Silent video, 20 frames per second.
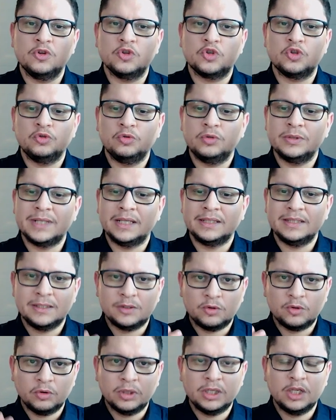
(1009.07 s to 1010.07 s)
the show notes that is
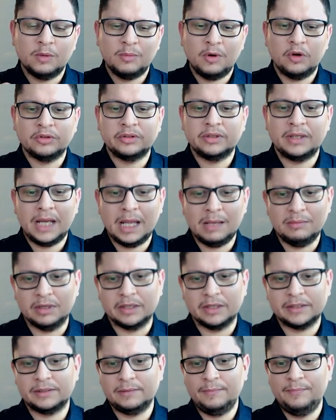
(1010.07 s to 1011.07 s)
talking about
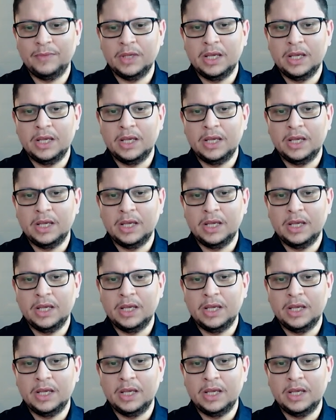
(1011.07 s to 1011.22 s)
labels.